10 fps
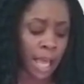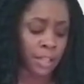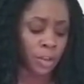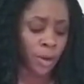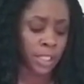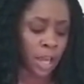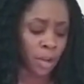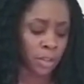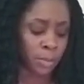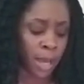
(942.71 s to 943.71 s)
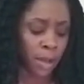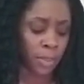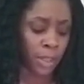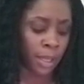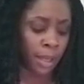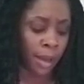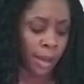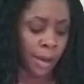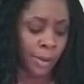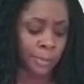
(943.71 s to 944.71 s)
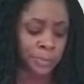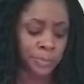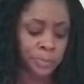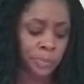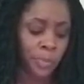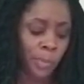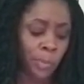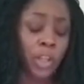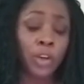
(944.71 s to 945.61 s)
I know I talked about the when